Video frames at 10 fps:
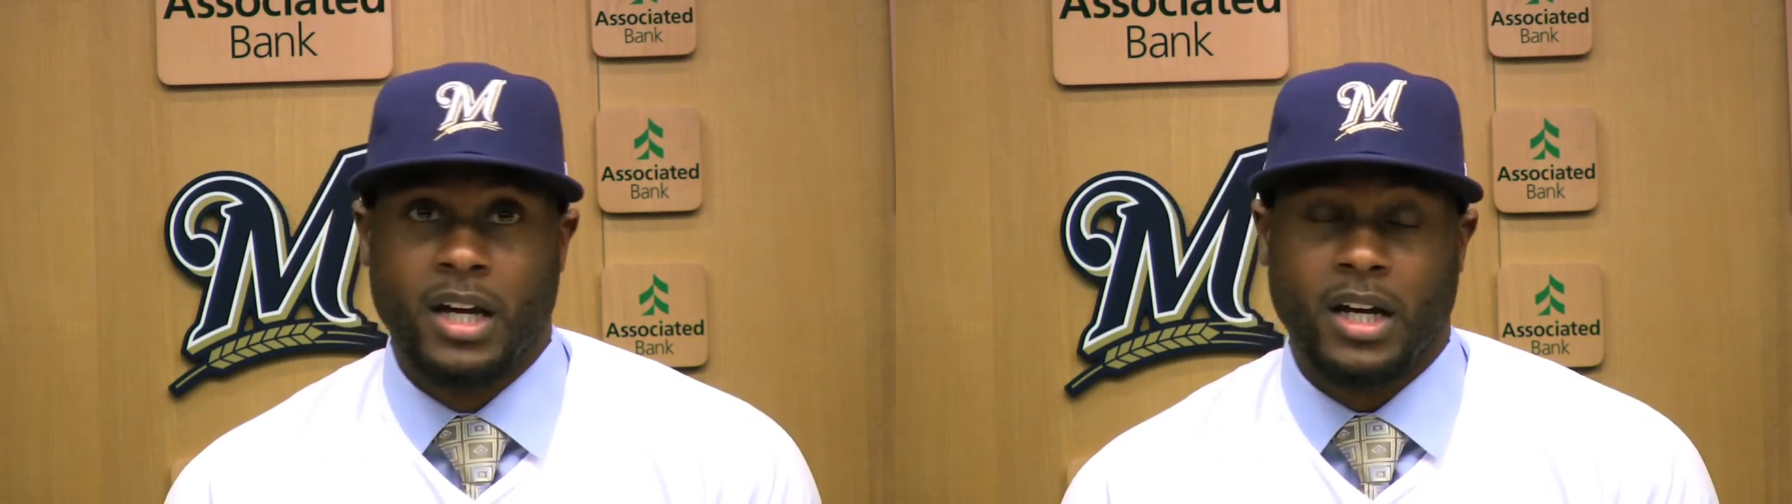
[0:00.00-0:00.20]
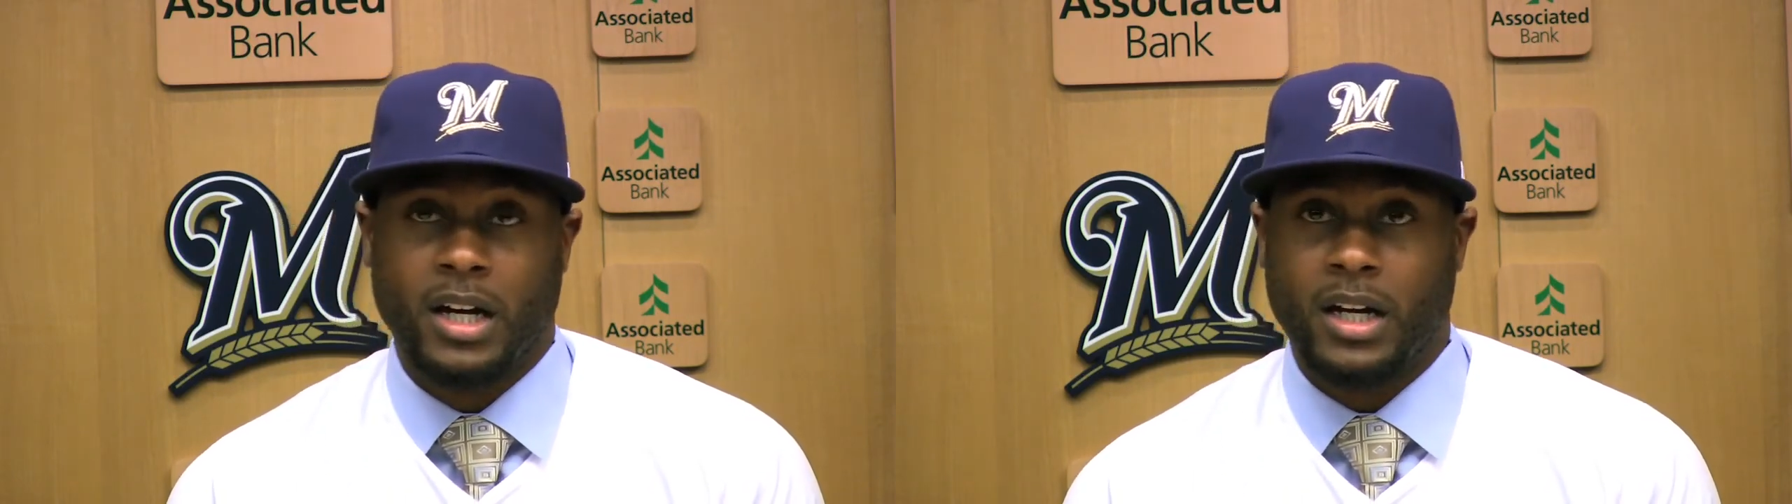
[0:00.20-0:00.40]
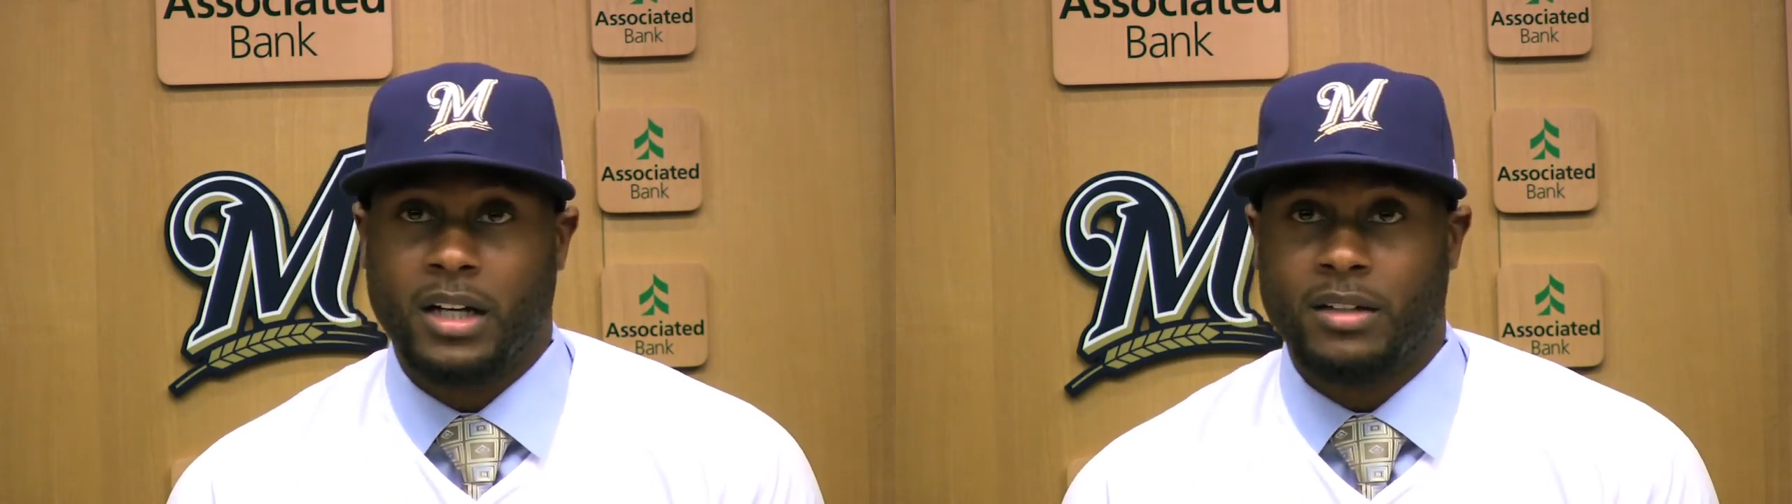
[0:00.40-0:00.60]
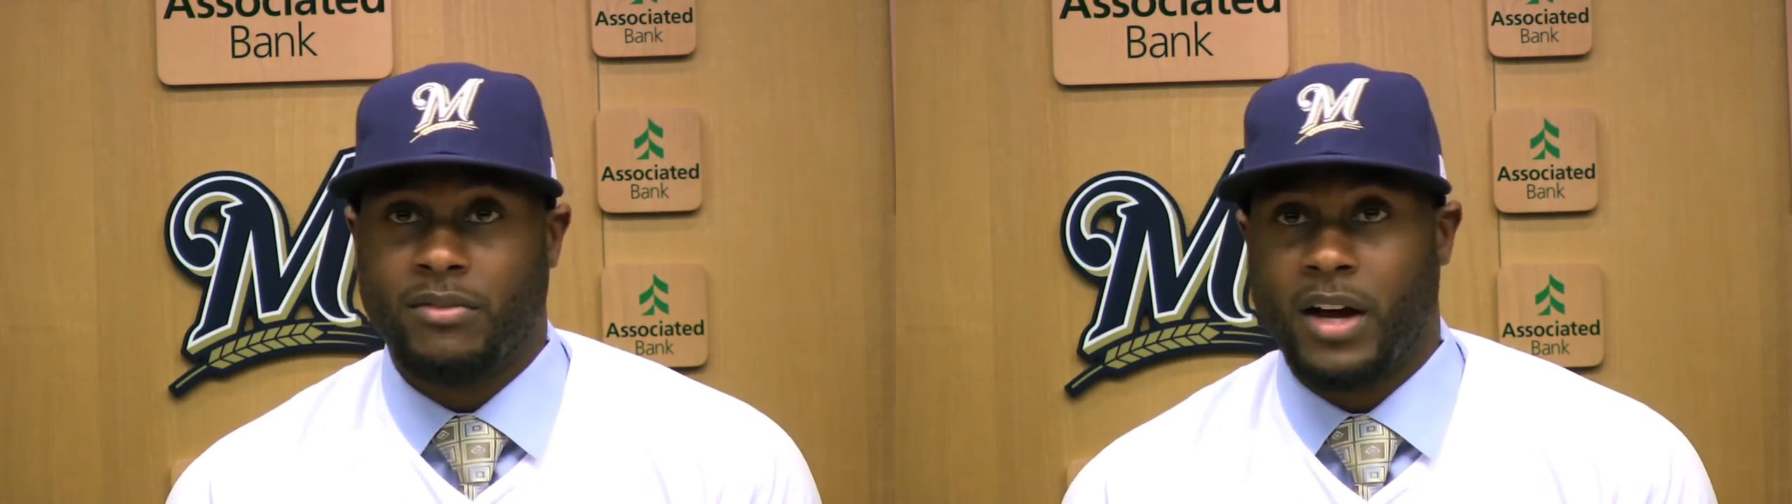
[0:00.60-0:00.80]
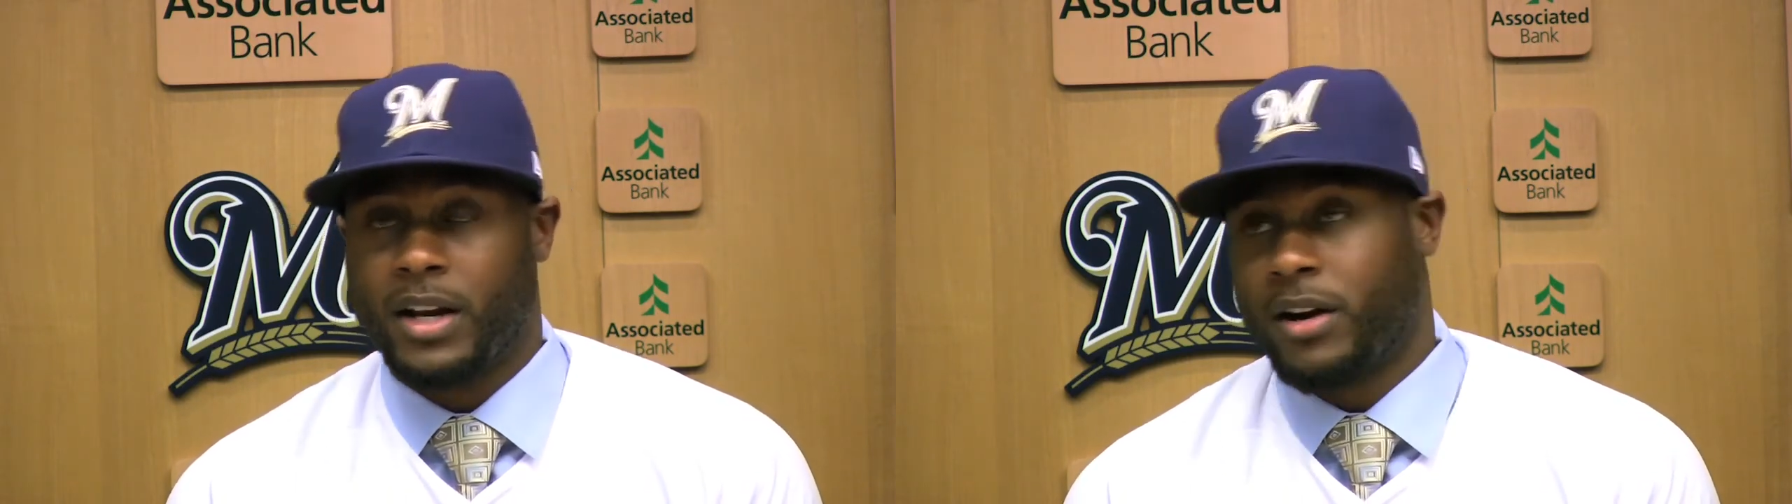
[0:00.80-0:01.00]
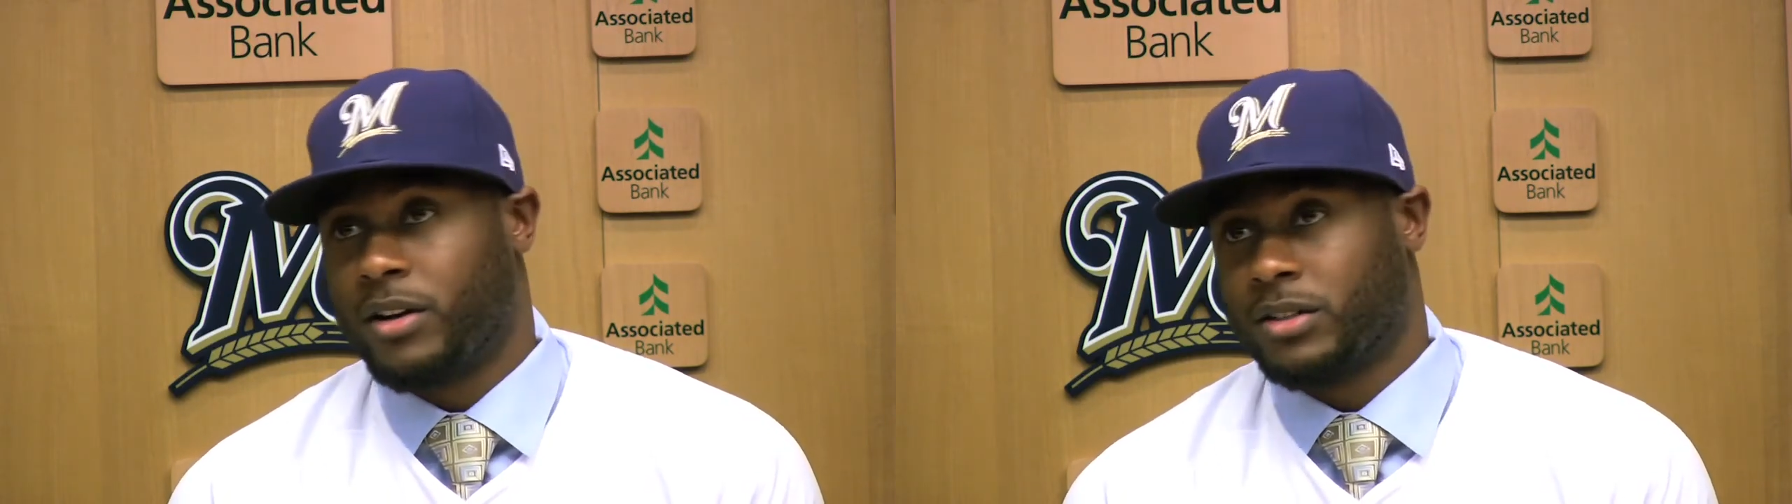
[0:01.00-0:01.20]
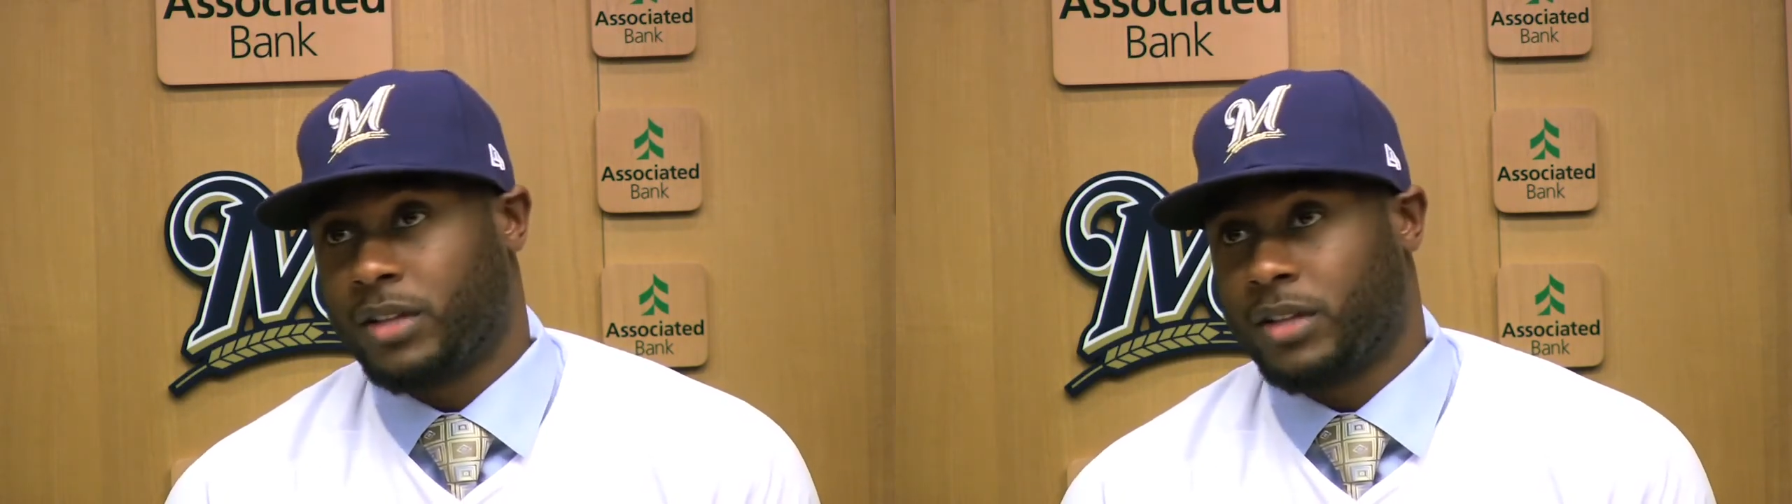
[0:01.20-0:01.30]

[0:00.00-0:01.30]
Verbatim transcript: uh, to find areas,